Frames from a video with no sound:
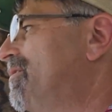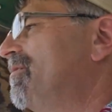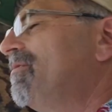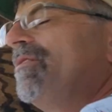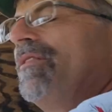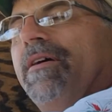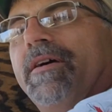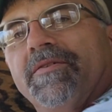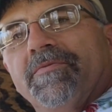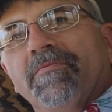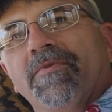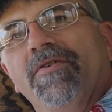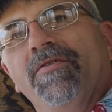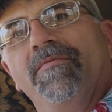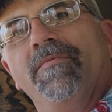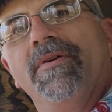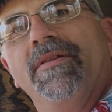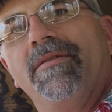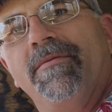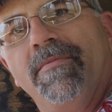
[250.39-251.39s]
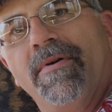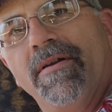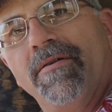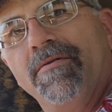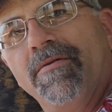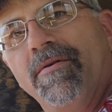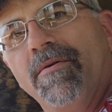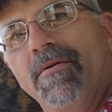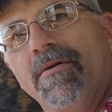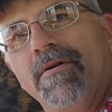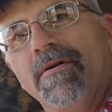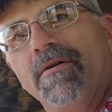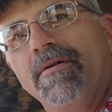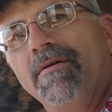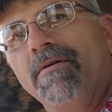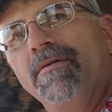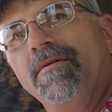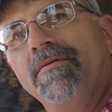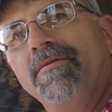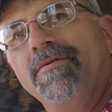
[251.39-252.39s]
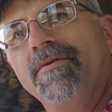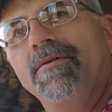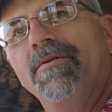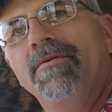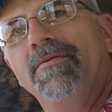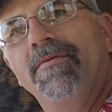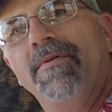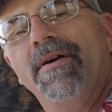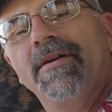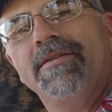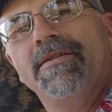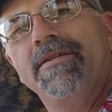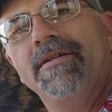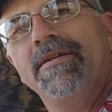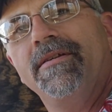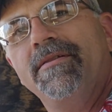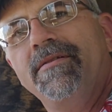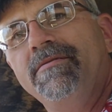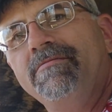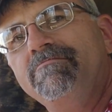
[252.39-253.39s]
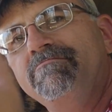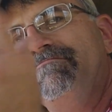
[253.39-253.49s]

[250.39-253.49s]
The less movement, the better you are. So that's it.